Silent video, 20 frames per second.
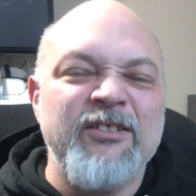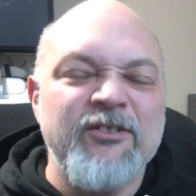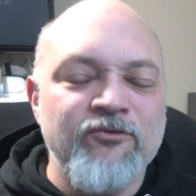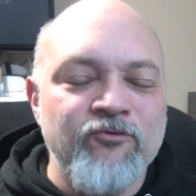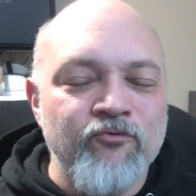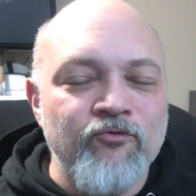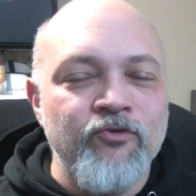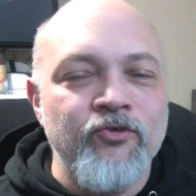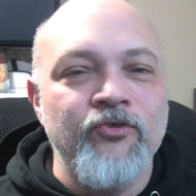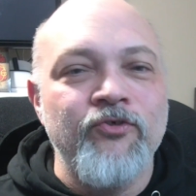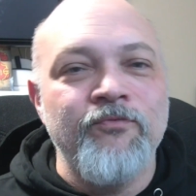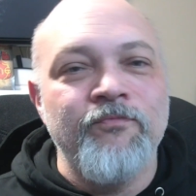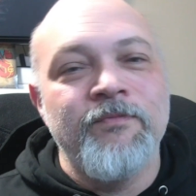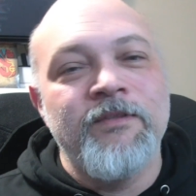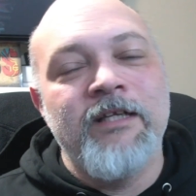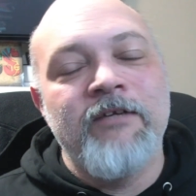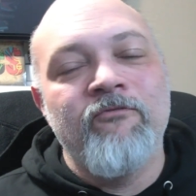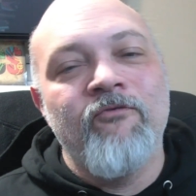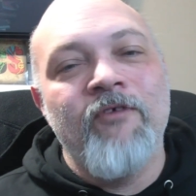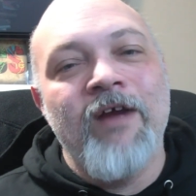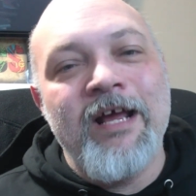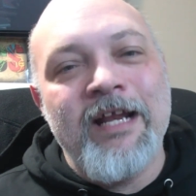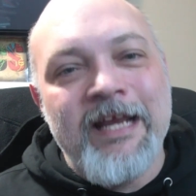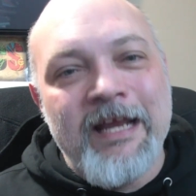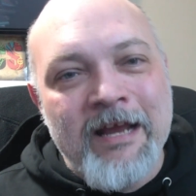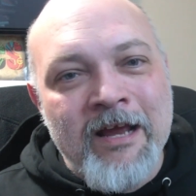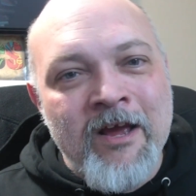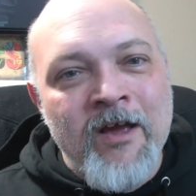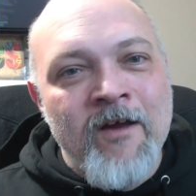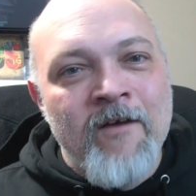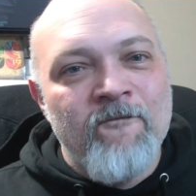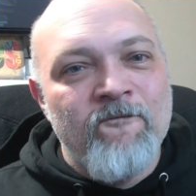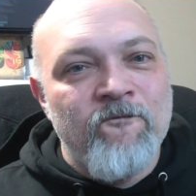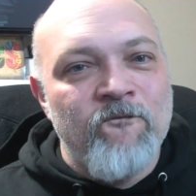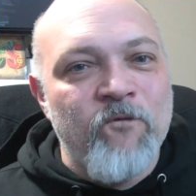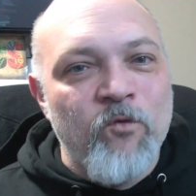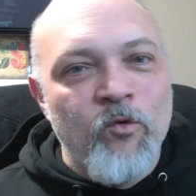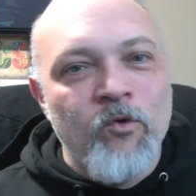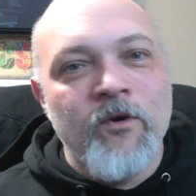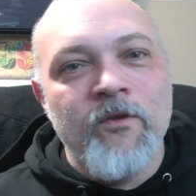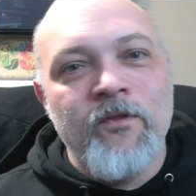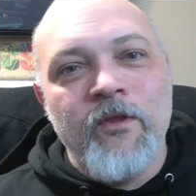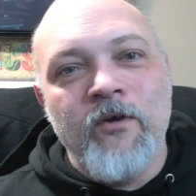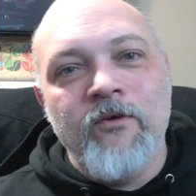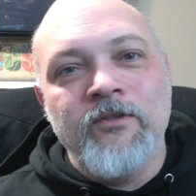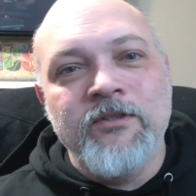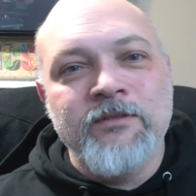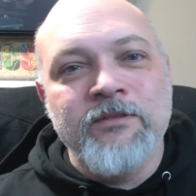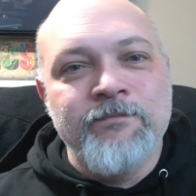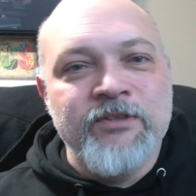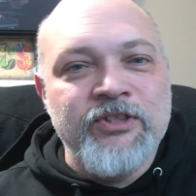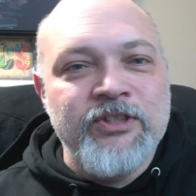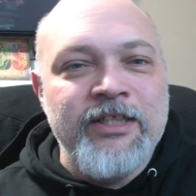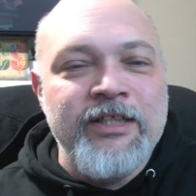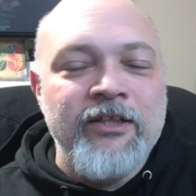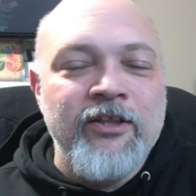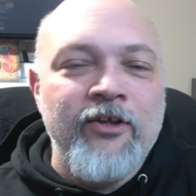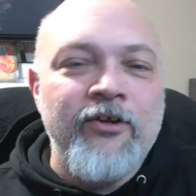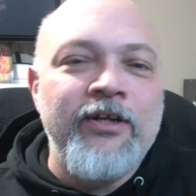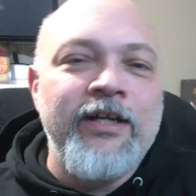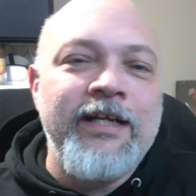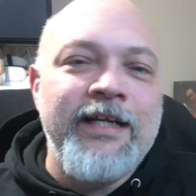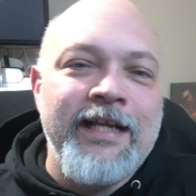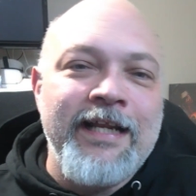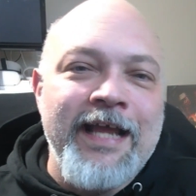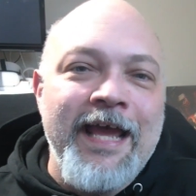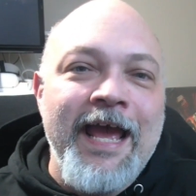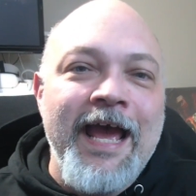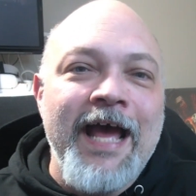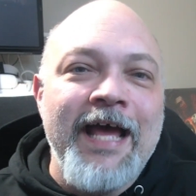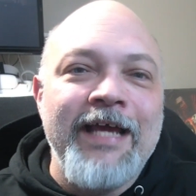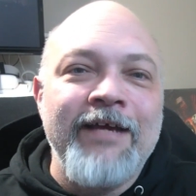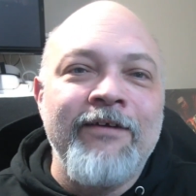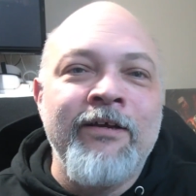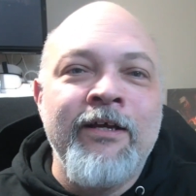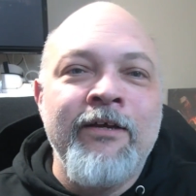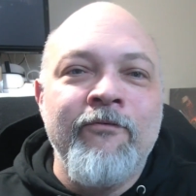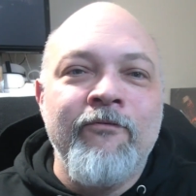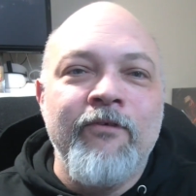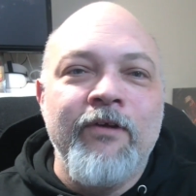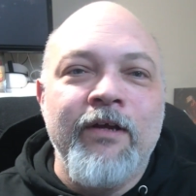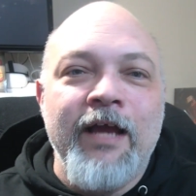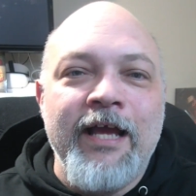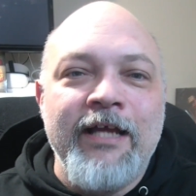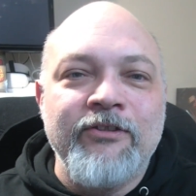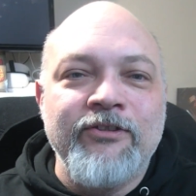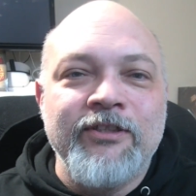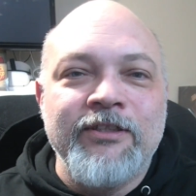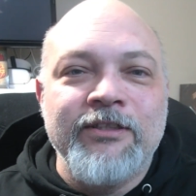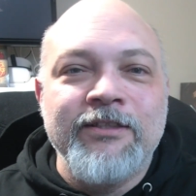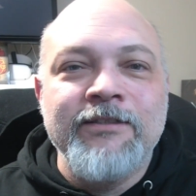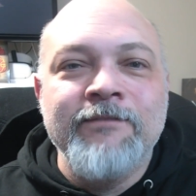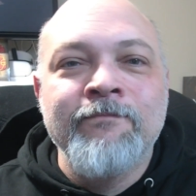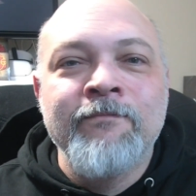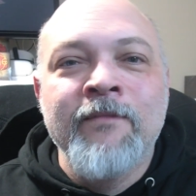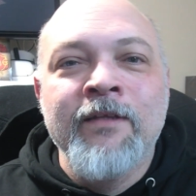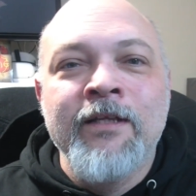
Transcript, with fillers: groomed and ready for those machine learning and AI engines.